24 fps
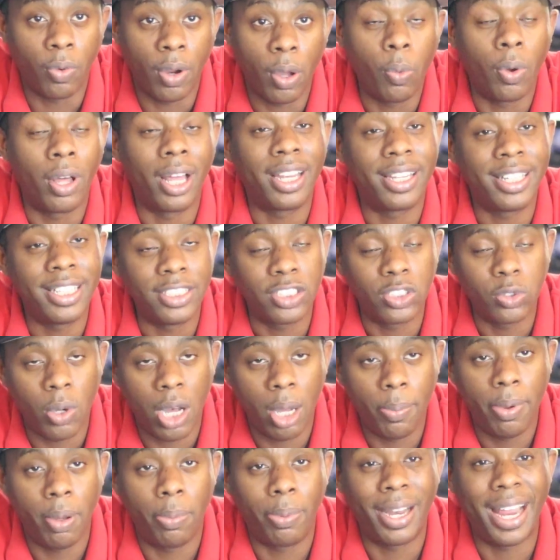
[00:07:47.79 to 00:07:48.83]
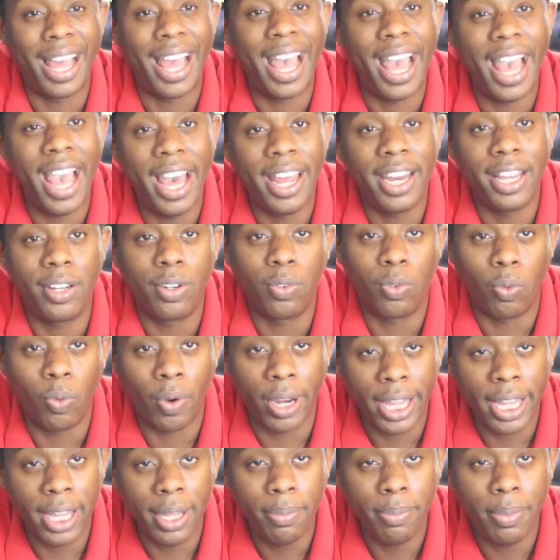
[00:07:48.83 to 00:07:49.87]
well, I didn't swap out, but I added
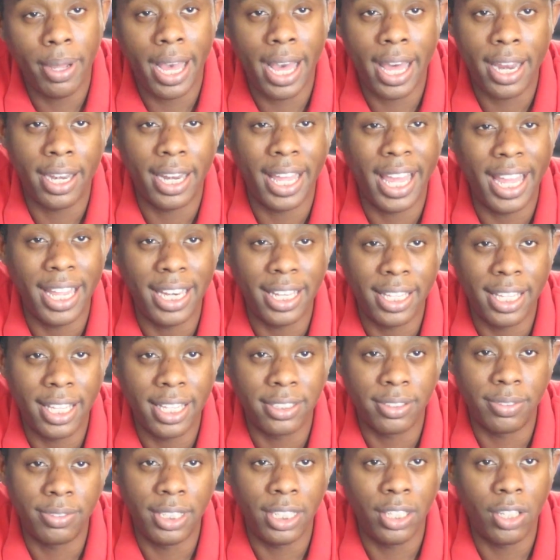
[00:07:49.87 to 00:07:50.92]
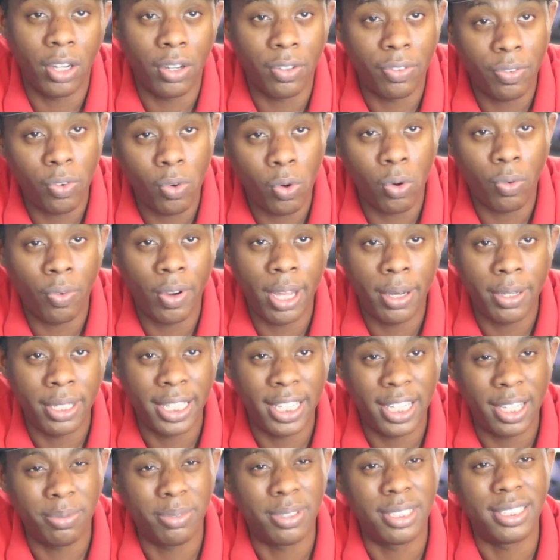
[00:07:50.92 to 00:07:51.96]
RAM. I added 8 gigs of DDR4 RAM to
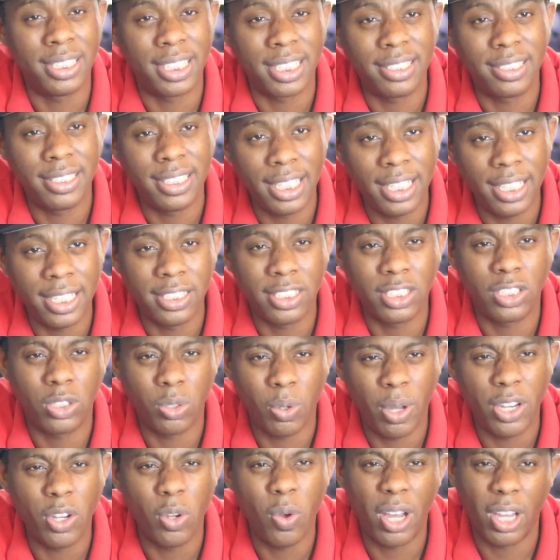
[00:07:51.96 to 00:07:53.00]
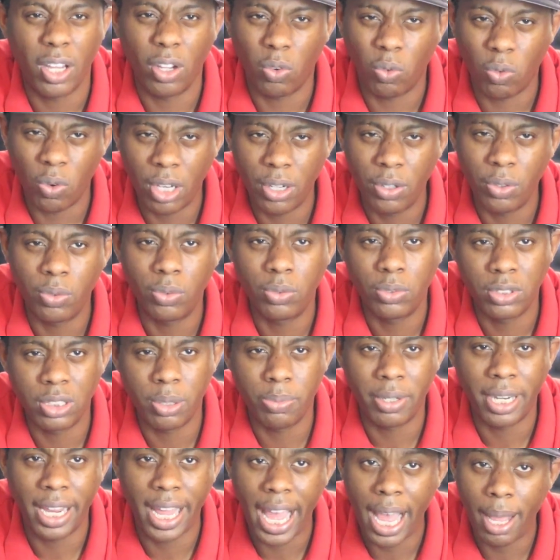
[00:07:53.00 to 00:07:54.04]
get up to 16, just so I know I could run
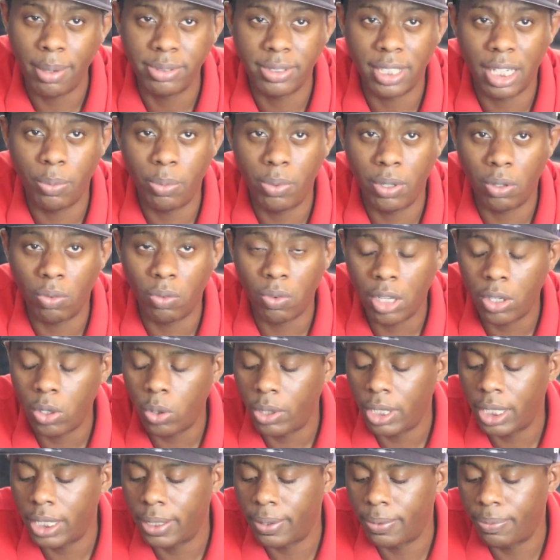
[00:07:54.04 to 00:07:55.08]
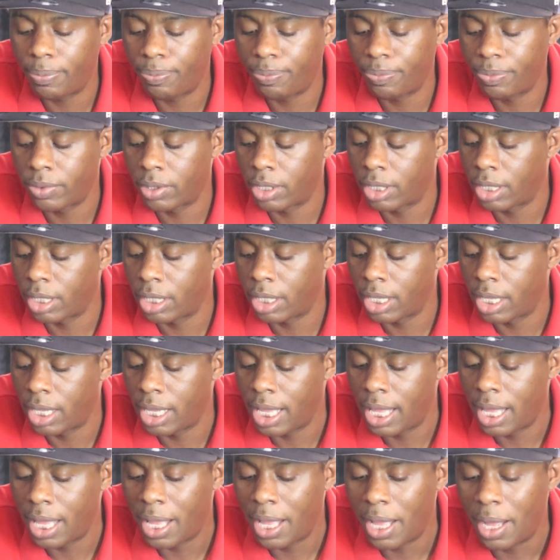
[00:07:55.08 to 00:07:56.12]
some of the apps that I want to run on it.
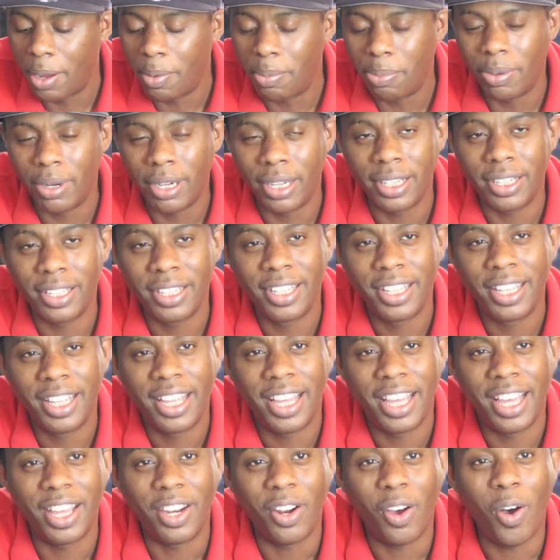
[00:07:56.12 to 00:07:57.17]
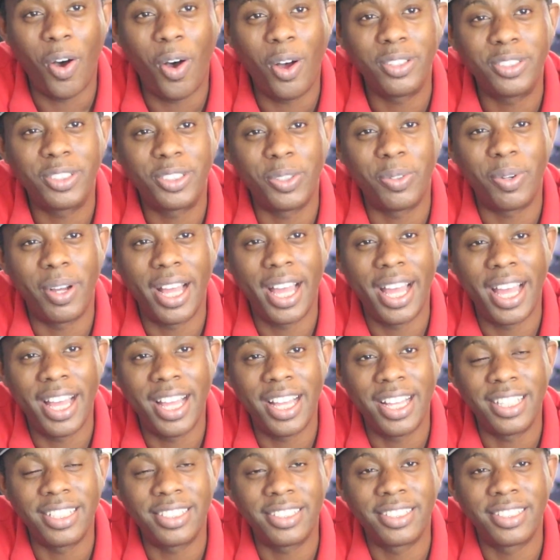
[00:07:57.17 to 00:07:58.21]
But it also
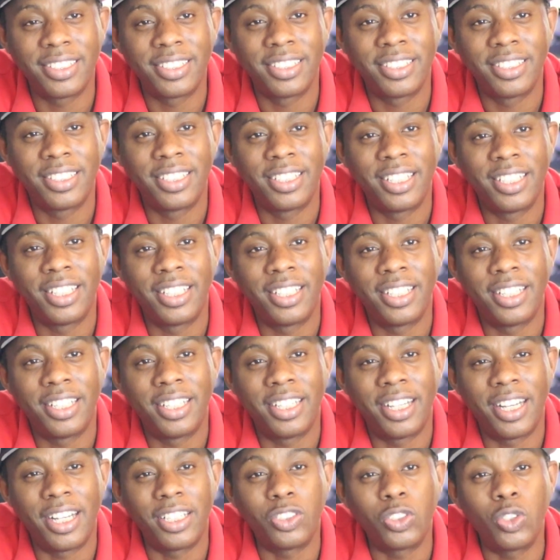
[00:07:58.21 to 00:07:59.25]
has a